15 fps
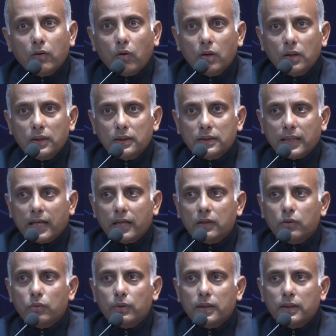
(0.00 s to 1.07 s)
All these
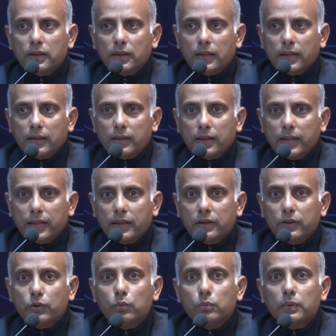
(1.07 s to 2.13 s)
add together and create a
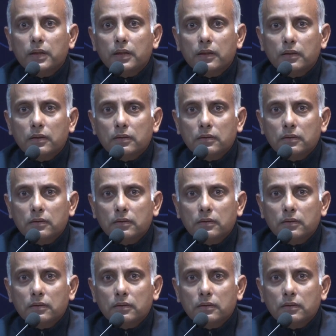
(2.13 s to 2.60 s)
new world.